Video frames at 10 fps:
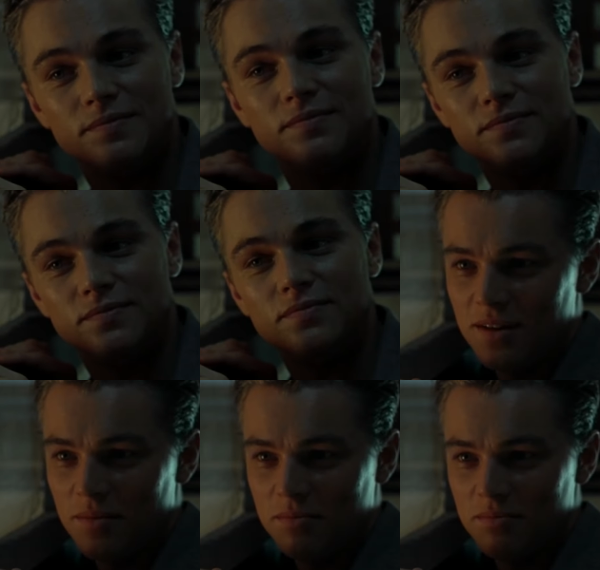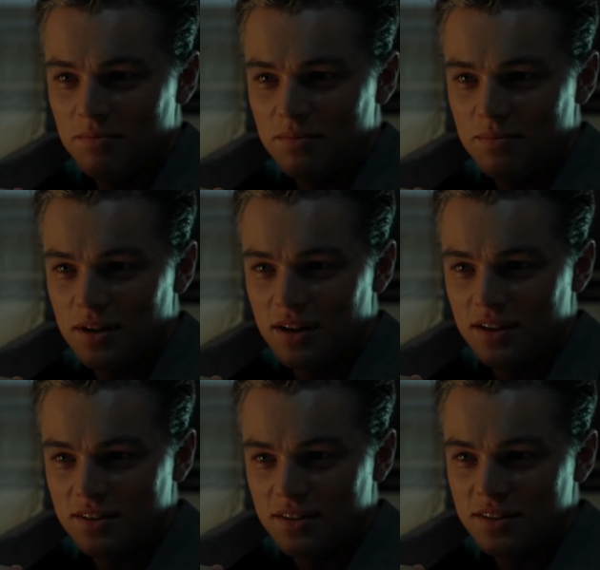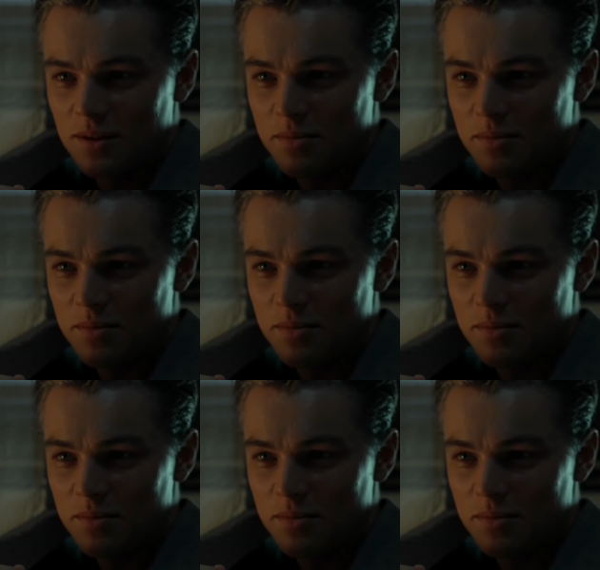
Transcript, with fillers: Richard emphasizes his need for sleep,